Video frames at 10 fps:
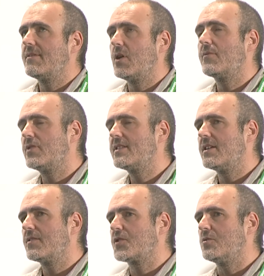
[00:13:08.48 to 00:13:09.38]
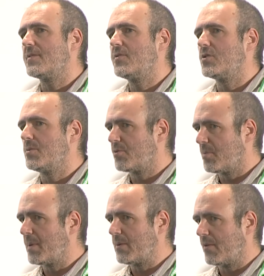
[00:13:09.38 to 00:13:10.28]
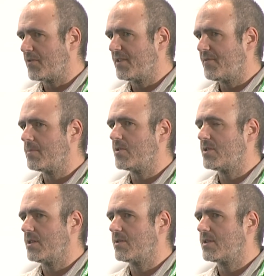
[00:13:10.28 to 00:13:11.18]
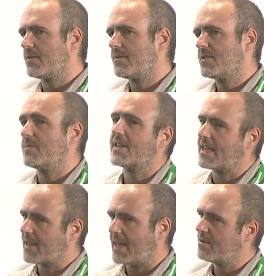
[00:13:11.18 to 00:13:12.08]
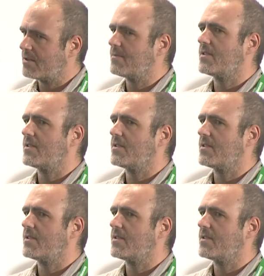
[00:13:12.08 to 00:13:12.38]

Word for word: if you haven't read the article before, you probably won't see very much new stuff. Some of it gets hashed.